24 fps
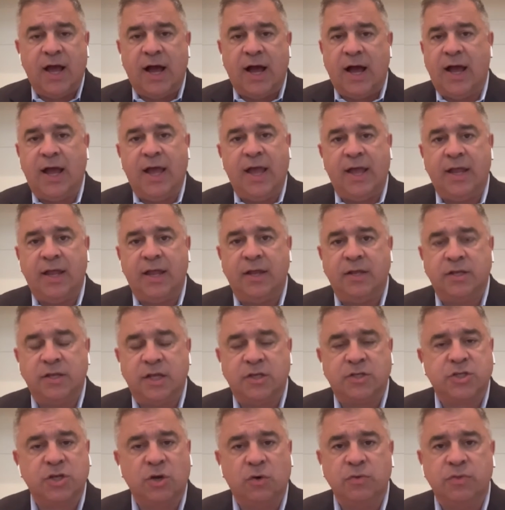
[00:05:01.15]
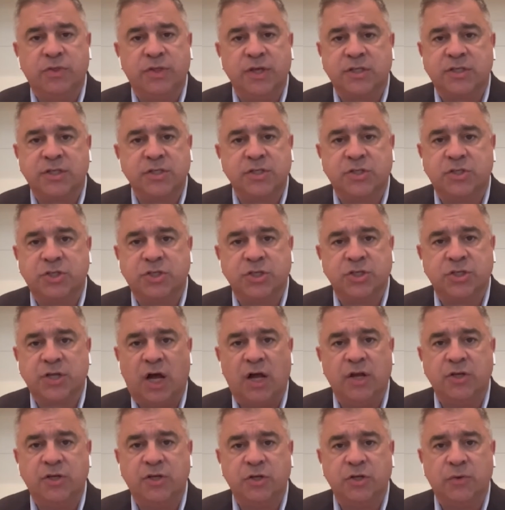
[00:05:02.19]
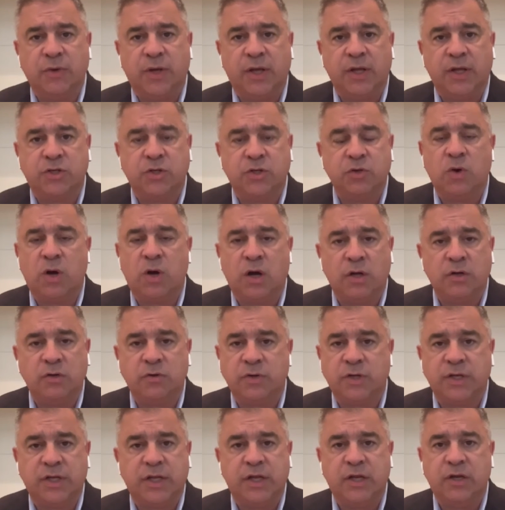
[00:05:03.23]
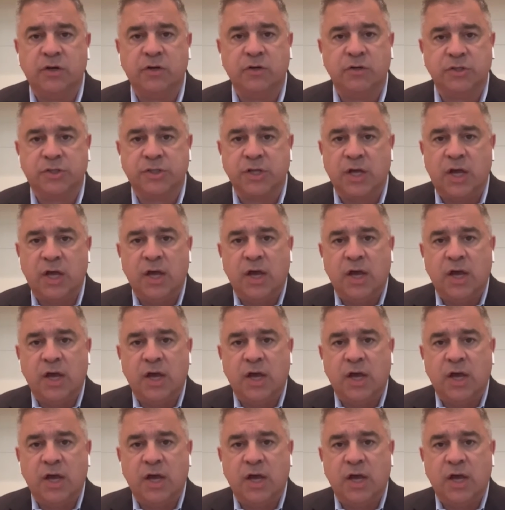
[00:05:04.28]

And so this is just undoing 200 years